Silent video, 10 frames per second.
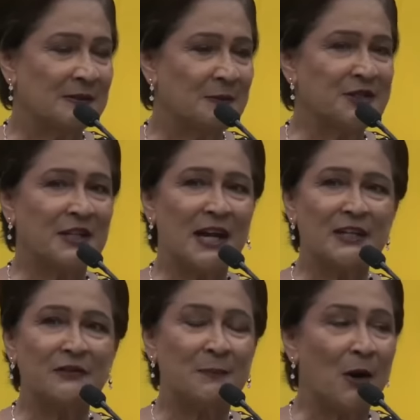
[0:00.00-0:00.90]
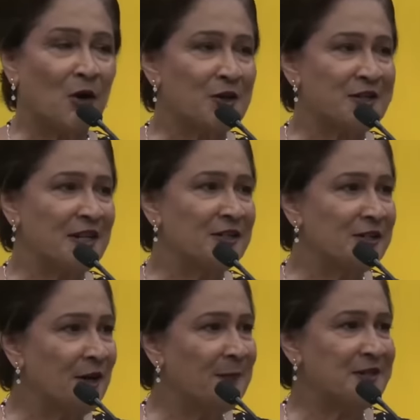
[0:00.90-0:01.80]
But it's a kind of hypocrisy
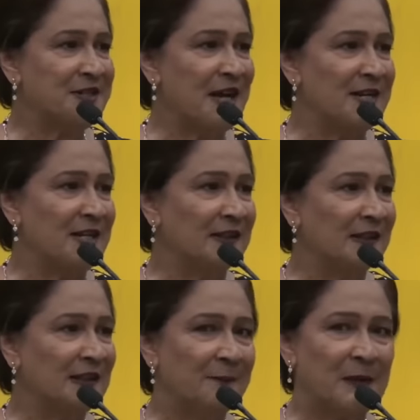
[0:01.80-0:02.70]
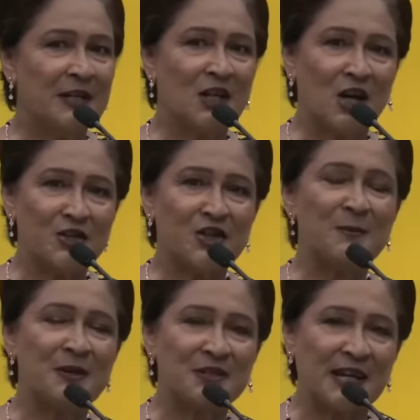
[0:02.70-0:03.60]
and double standard that the
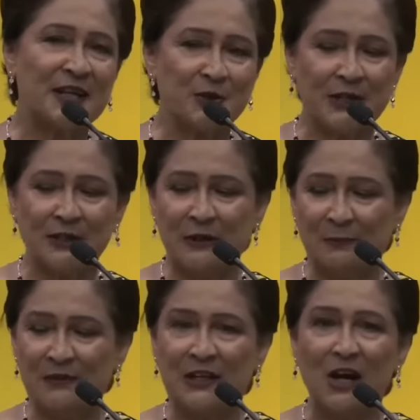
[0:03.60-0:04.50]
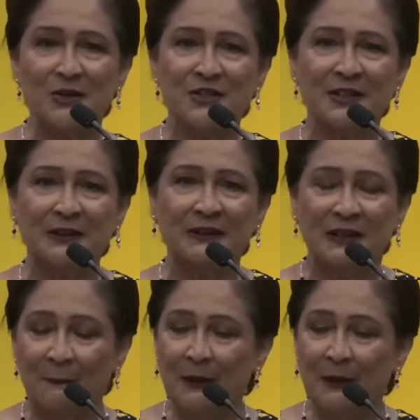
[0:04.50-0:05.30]
country must get rid of the Privy Council,